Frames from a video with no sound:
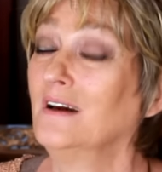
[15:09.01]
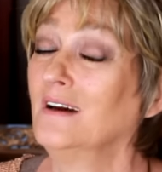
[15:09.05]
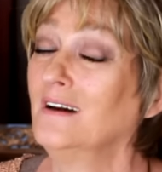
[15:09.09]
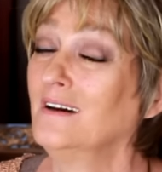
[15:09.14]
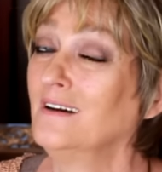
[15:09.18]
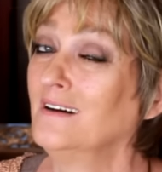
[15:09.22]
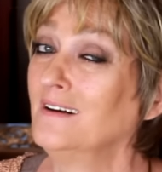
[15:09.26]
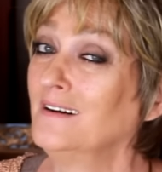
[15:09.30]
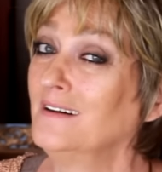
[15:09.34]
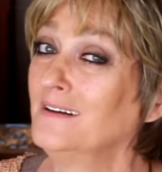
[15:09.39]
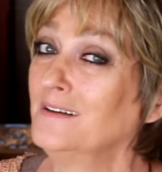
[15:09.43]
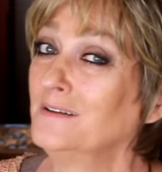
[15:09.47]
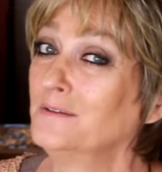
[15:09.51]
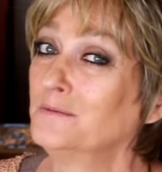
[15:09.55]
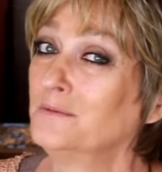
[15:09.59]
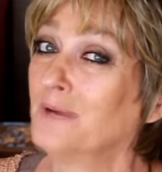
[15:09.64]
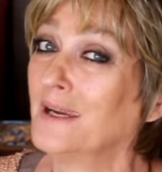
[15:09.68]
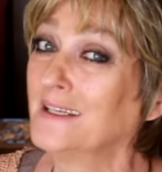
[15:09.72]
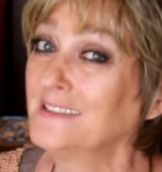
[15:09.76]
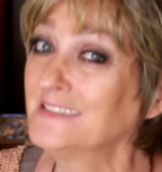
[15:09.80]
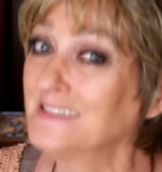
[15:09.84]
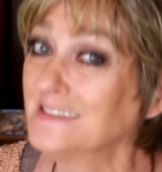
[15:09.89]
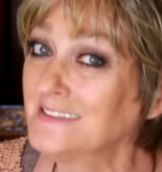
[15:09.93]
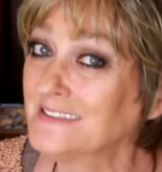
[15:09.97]

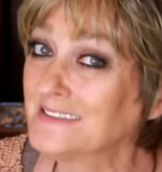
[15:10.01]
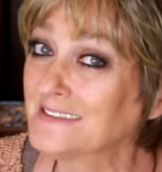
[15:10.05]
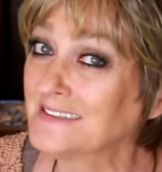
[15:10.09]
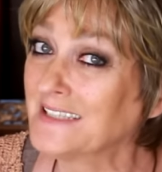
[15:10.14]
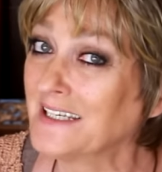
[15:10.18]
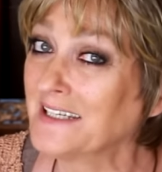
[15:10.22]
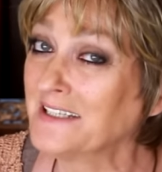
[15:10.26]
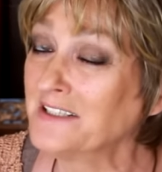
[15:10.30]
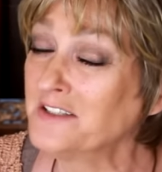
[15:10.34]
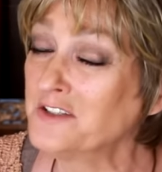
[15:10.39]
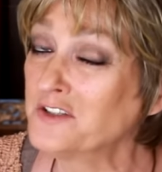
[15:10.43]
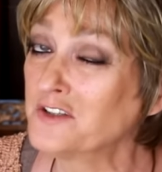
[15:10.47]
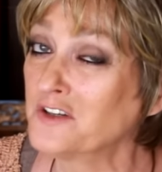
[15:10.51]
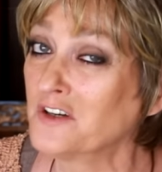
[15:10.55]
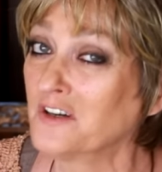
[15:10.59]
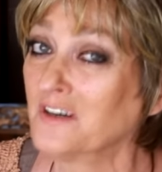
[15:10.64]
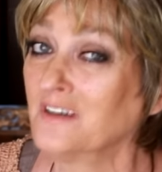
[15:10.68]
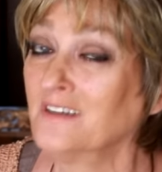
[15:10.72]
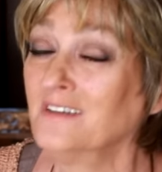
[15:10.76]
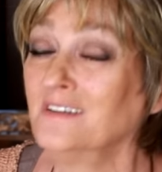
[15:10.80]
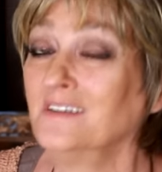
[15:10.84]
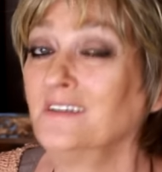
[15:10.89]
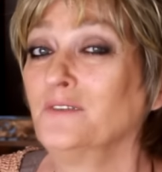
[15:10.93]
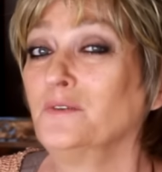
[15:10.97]
rising sign
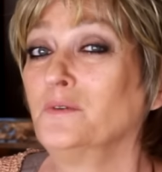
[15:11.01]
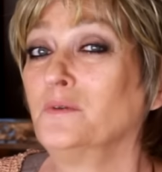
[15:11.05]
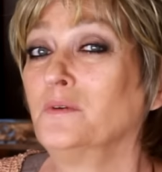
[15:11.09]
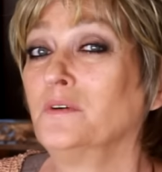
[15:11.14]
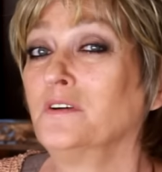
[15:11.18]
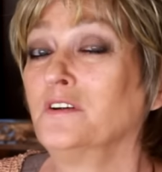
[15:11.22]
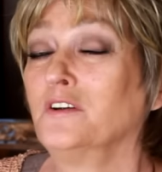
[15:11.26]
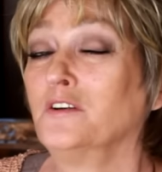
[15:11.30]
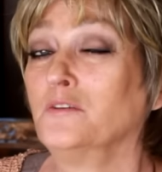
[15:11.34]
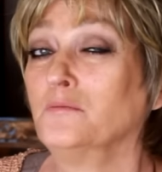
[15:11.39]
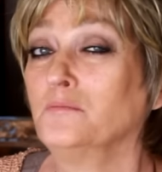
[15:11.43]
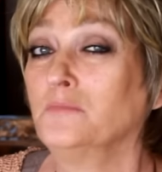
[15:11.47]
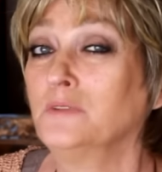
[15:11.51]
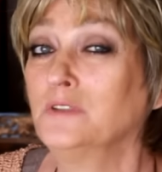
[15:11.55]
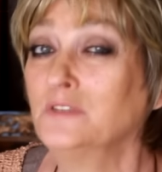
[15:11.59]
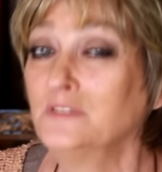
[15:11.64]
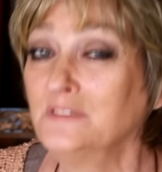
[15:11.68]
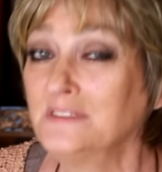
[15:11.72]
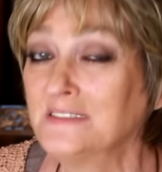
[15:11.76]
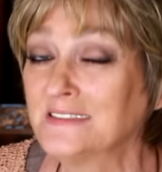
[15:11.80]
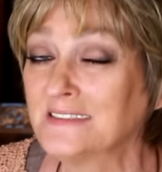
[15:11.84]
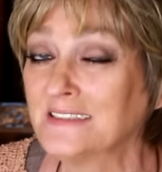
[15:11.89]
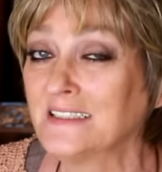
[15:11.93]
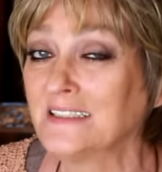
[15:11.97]
chart or your
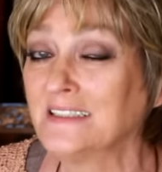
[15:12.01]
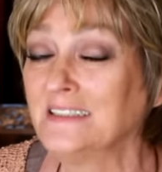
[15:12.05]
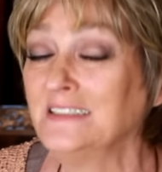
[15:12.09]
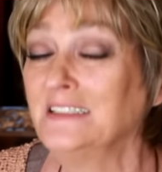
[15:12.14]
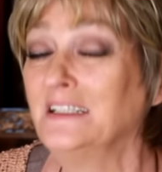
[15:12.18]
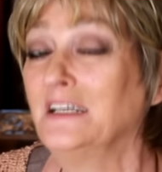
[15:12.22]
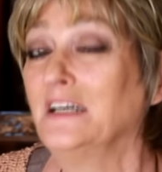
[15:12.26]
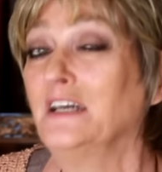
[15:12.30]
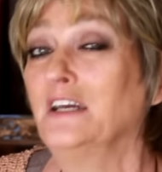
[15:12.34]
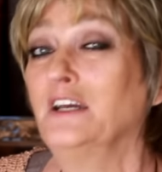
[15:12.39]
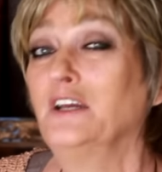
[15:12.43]
moon sign,